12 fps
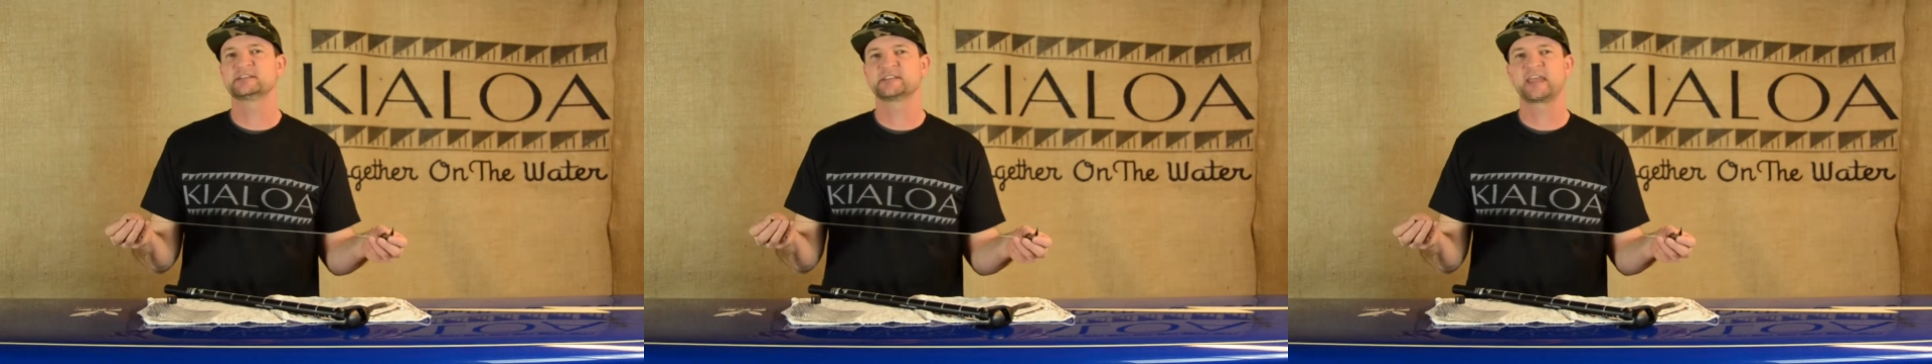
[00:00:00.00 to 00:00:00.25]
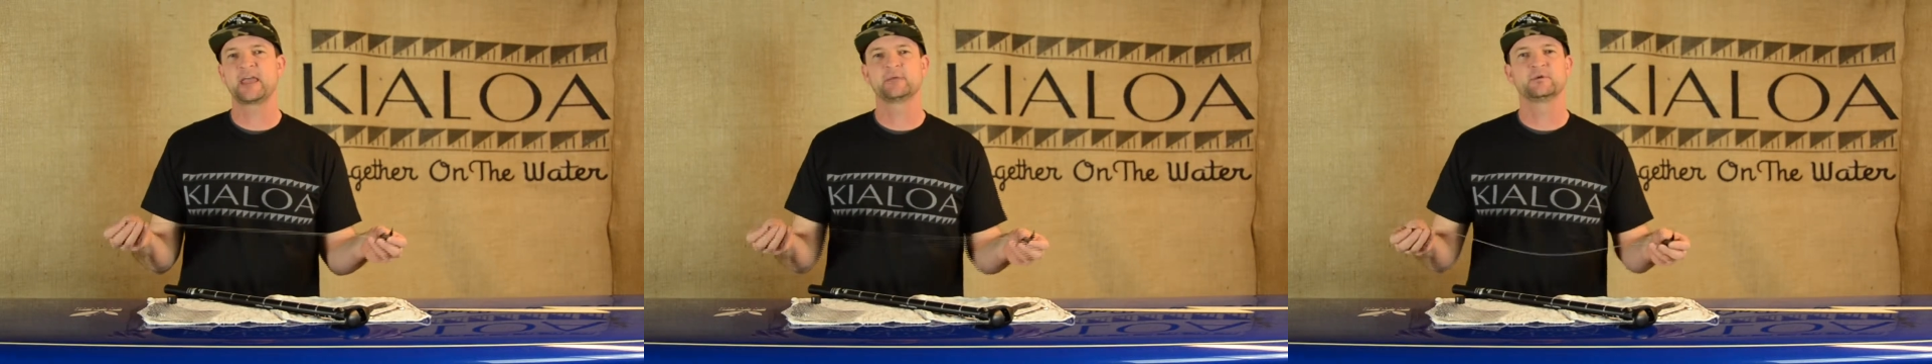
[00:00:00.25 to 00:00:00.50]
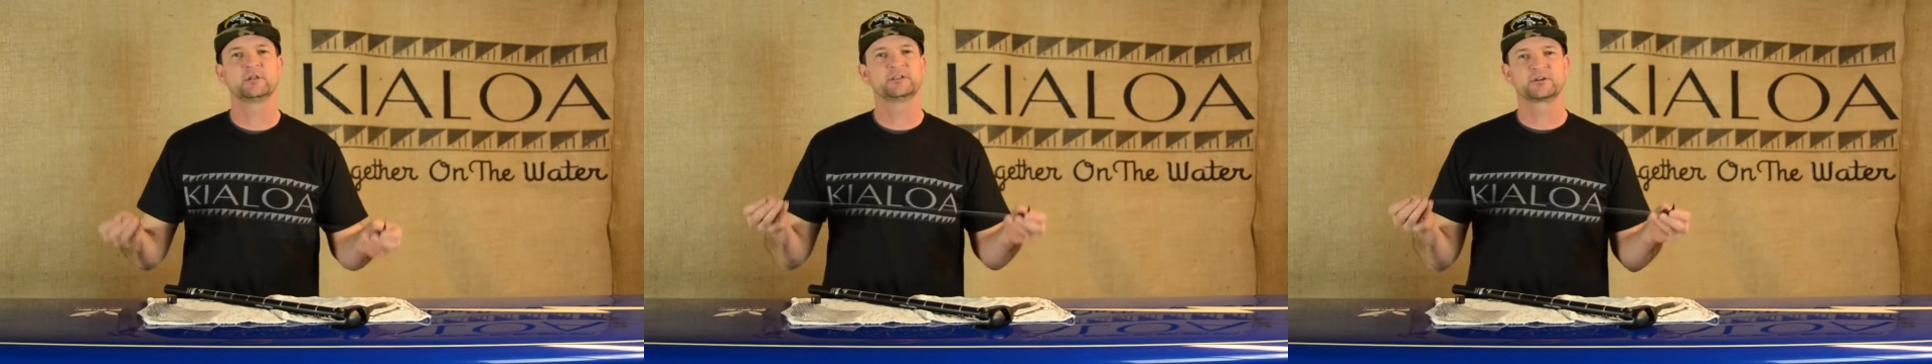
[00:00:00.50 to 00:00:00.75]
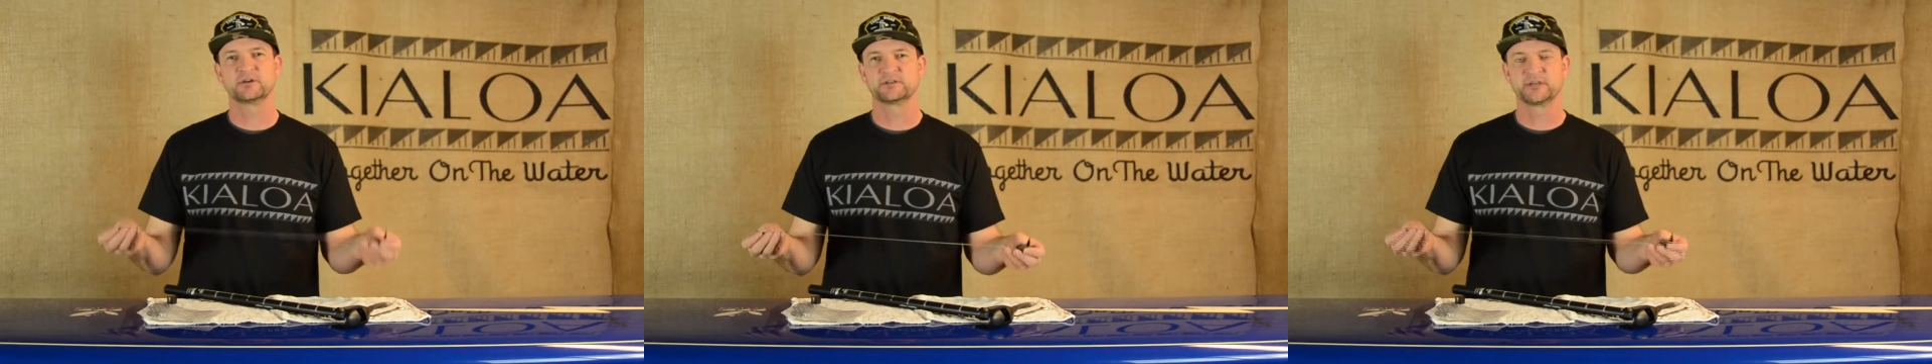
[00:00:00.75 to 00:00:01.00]
the cable and
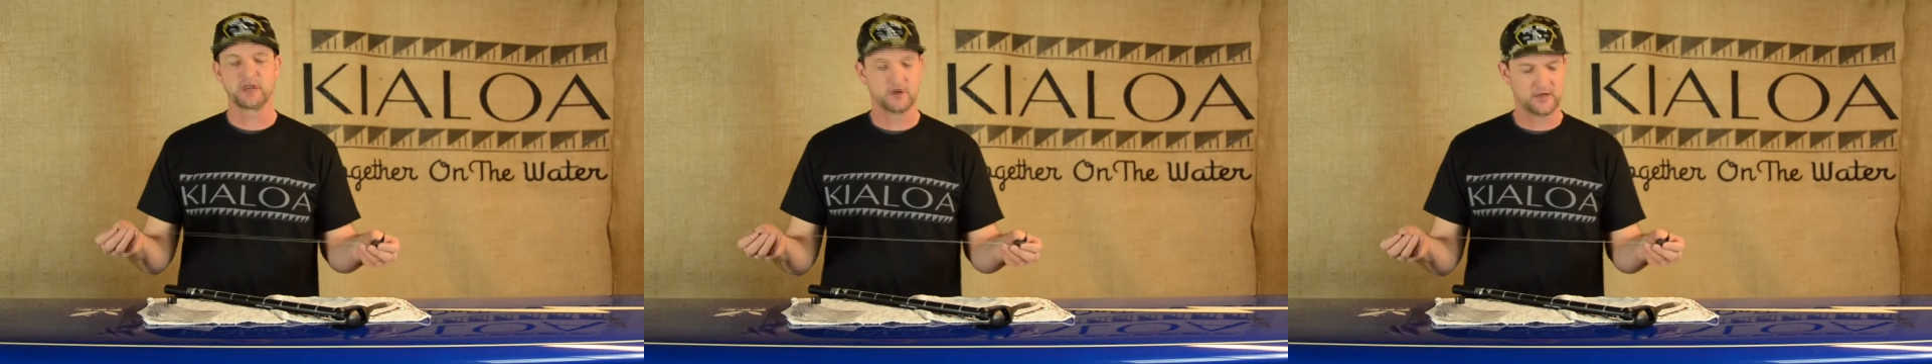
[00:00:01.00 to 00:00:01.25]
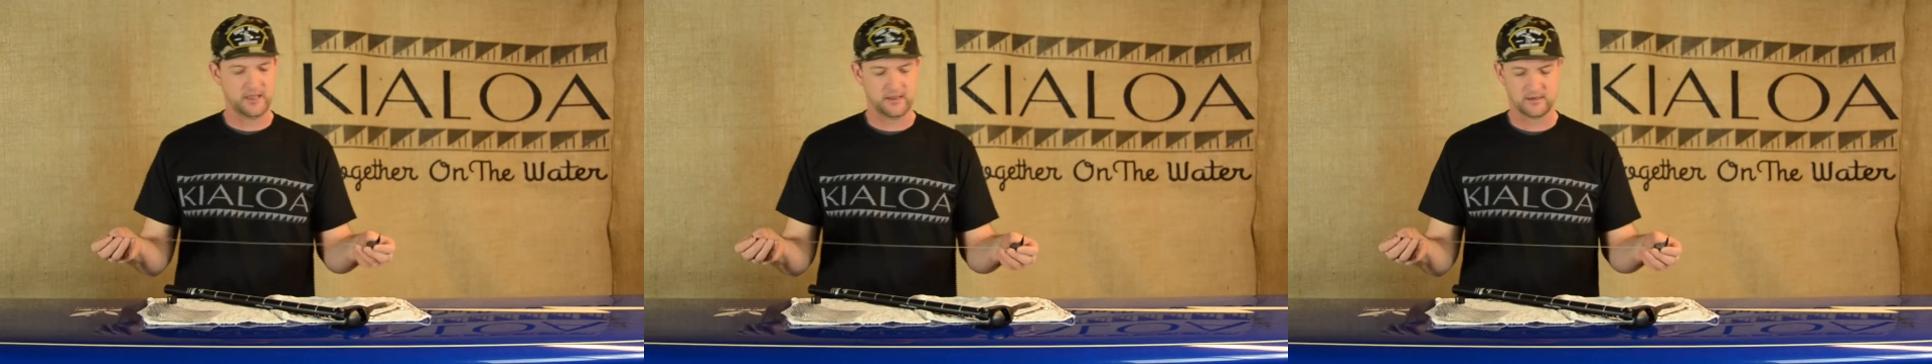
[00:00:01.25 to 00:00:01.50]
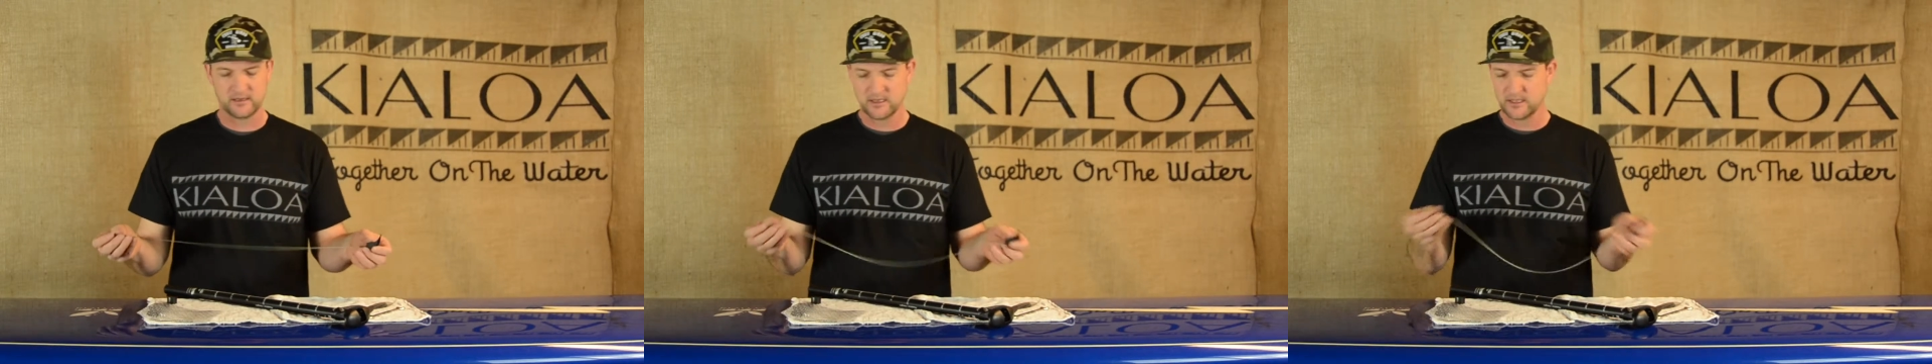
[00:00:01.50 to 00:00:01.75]
you're good to go again.